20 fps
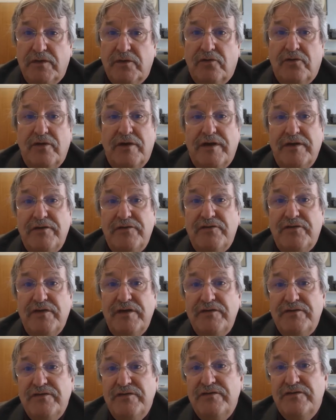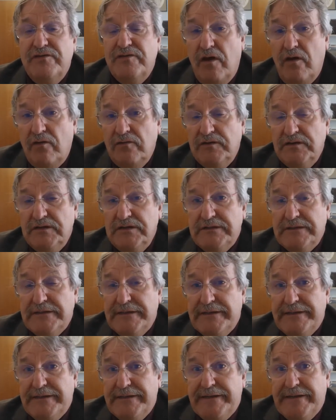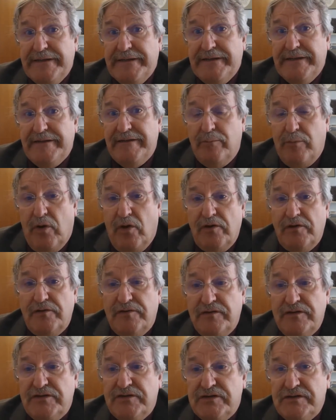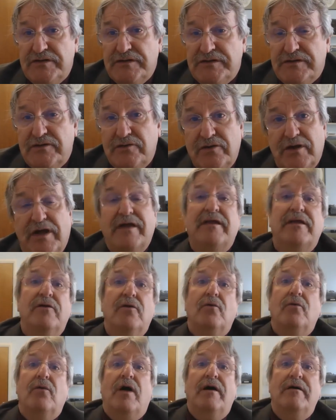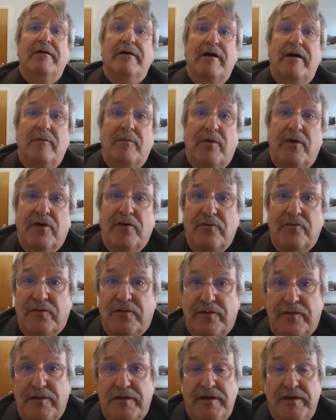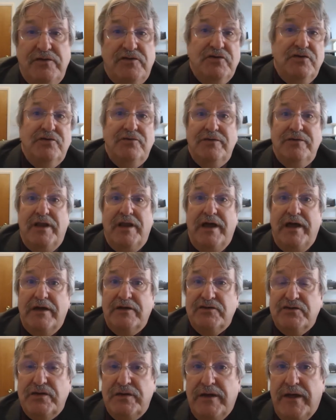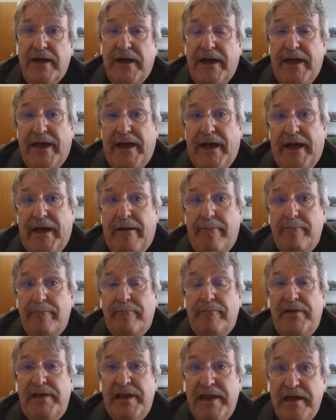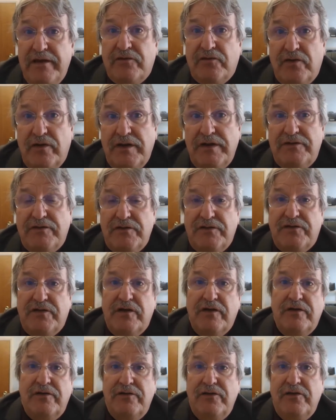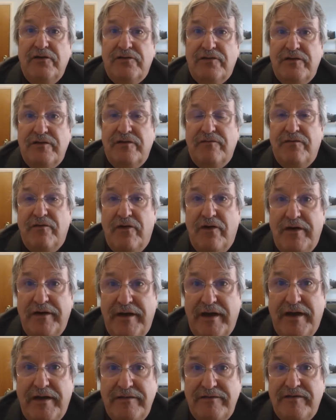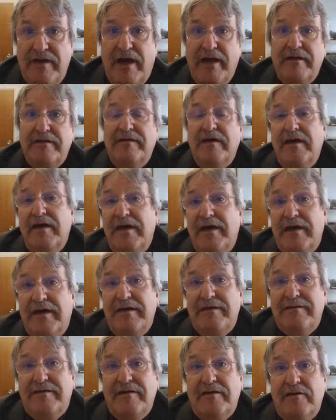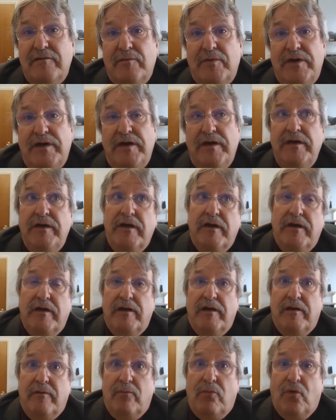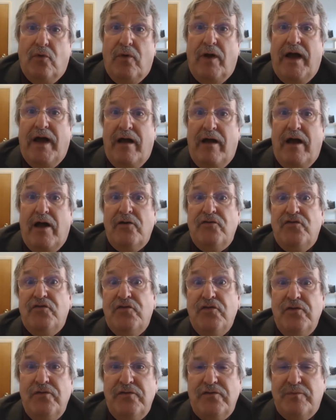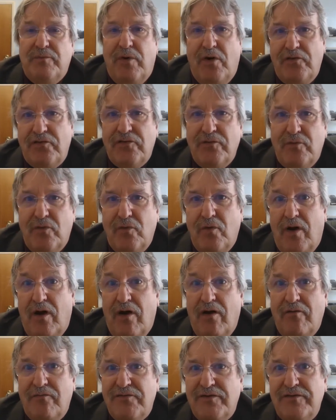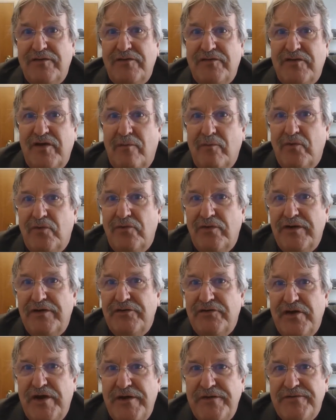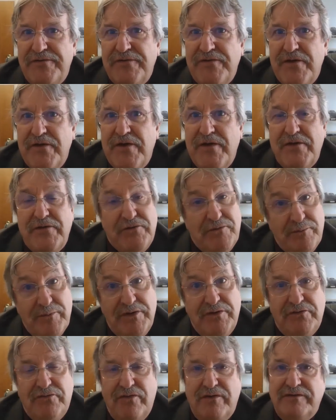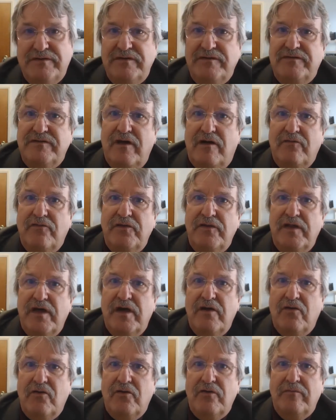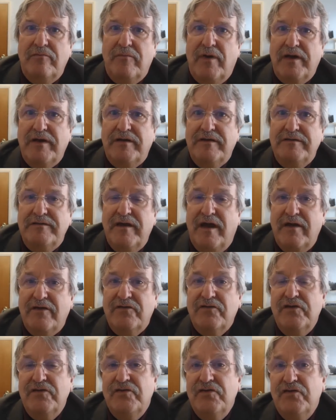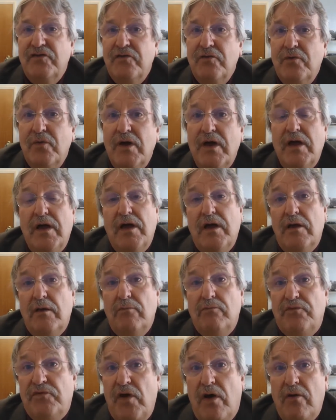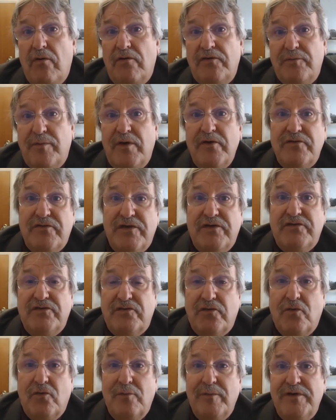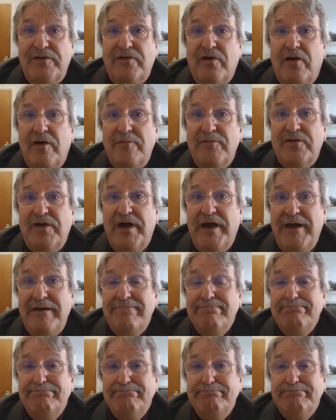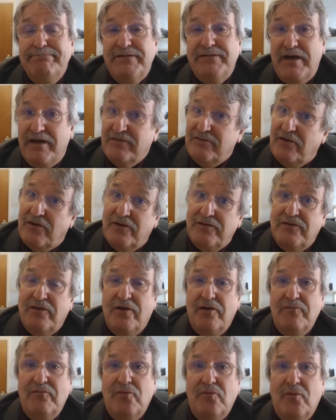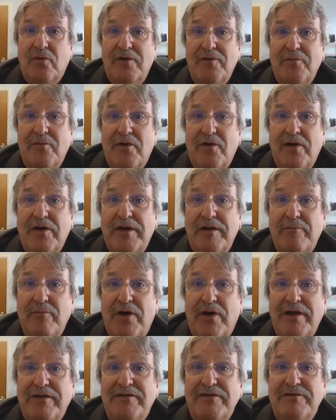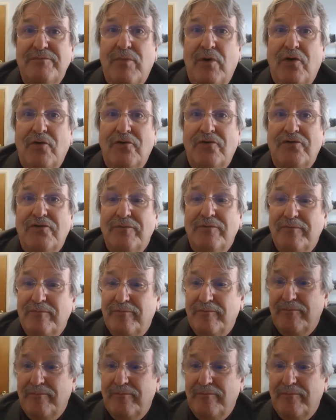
The cricket season started. The politicians are getting all hung up over the June election. Literally just heard news that the Finance Act is going to be brought out as soon as possible after the summer recess. Some interesting stuff in there on making tax digital. So I suppose there's stormy times ahead. Sounds like time for one of my in practice blogs.